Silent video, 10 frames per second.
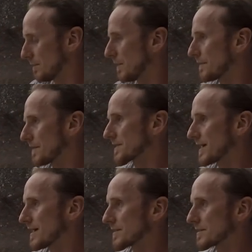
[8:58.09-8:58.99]
But in this
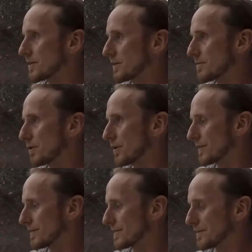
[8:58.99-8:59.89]
case it's not
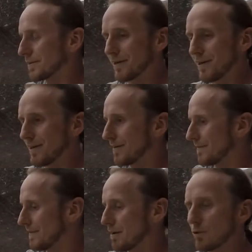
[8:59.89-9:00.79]
important so
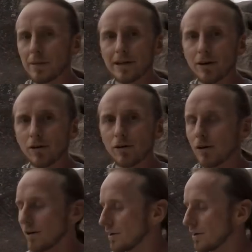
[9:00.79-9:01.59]
there will be no